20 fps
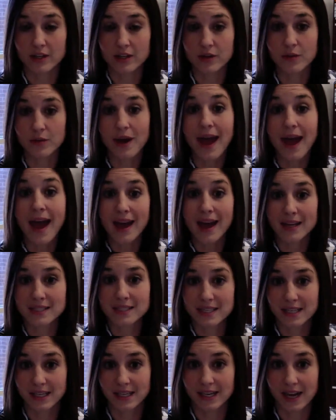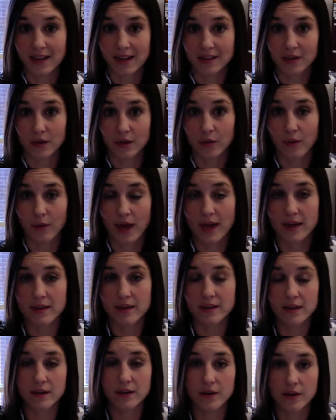You act in an ethical way,
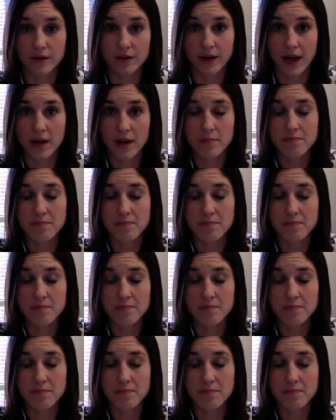okay?